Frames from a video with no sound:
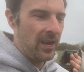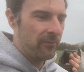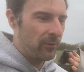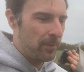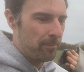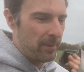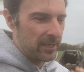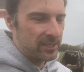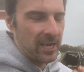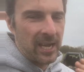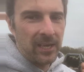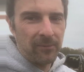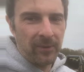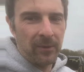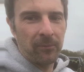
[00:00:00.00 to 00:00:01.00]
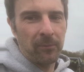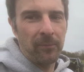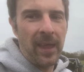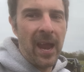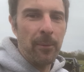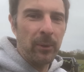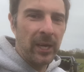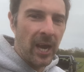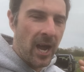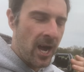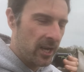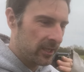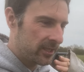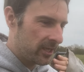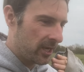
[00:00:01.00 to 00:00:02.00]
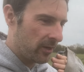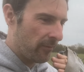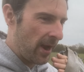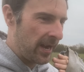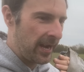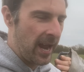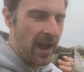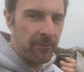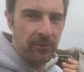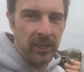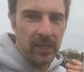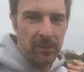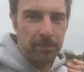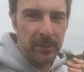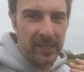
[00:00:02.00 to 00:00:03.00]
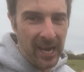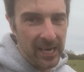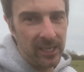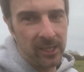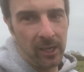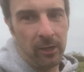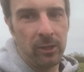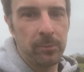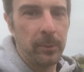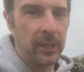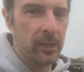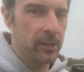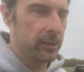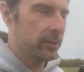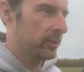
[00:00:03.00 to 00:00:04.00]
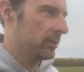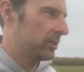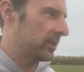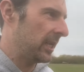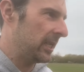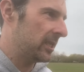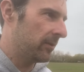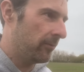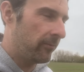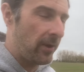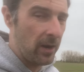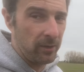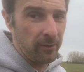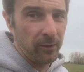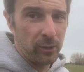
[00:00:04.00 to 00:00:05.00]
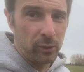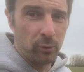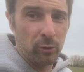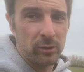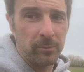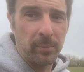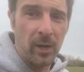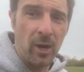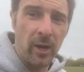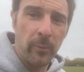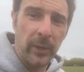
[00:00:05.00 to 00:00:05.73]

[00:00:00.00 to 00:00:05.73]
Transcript: If we miss anything from there, we can't turn around and have this potatoes because seed's in very, very short supply.